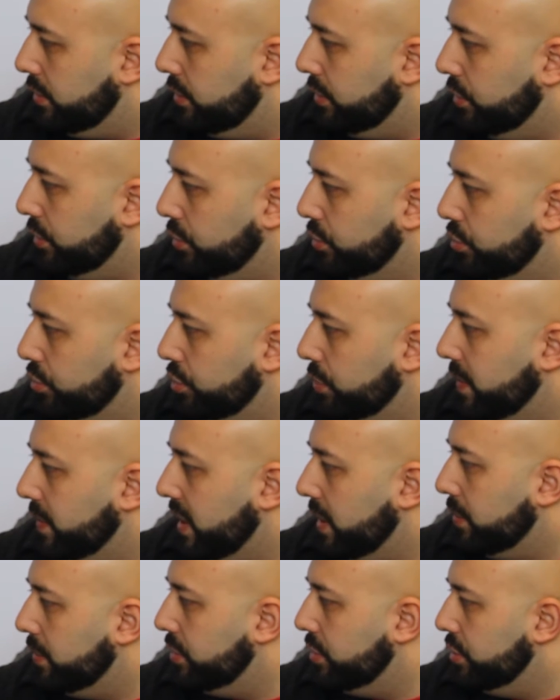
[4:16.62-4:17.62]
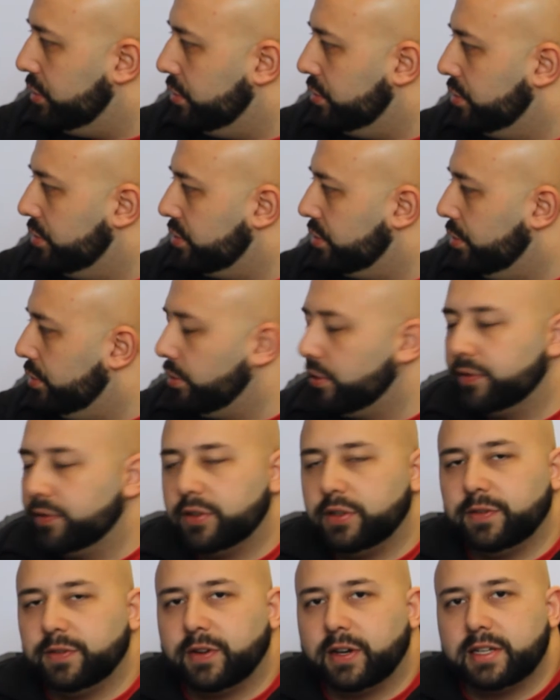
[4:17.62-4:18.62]
you should be able to use all of
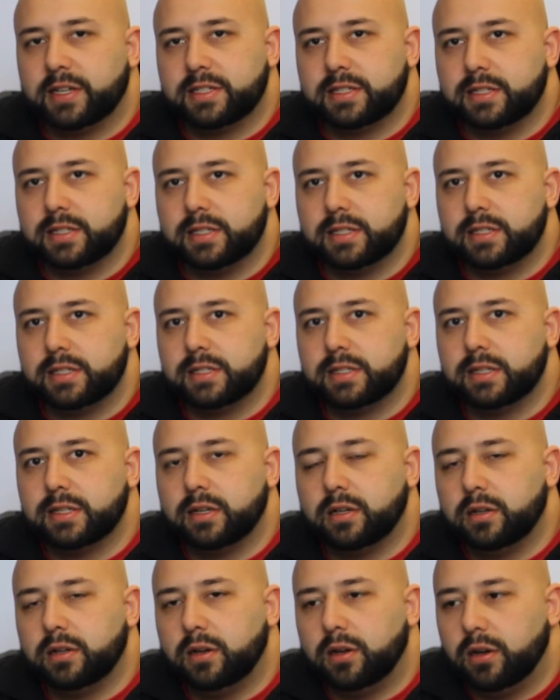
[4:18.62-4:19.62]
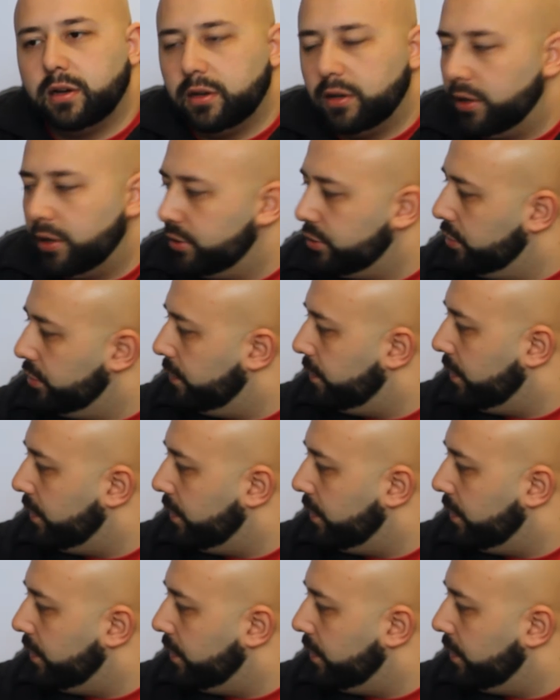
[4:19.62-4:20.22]
the devices on your